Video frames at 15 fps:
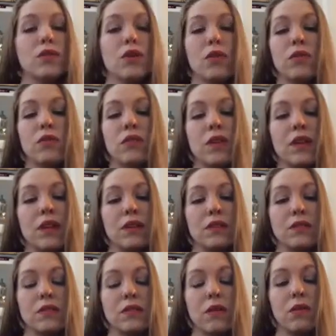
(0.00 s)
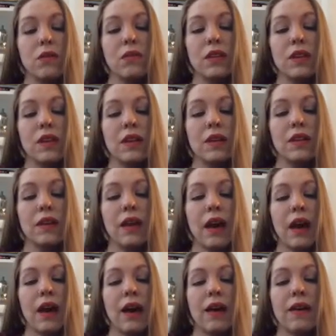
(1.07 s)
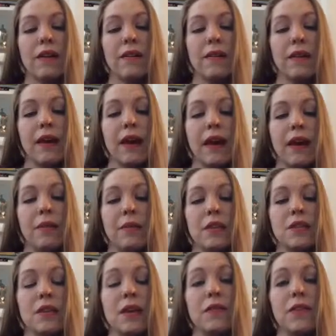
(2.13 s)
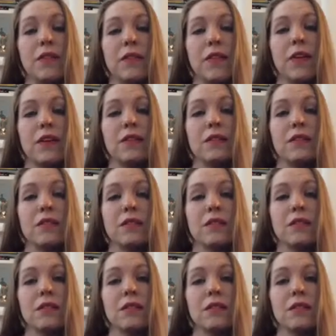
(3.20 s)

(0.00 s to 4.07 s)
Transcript: totally. Yeah. I mean, safety first.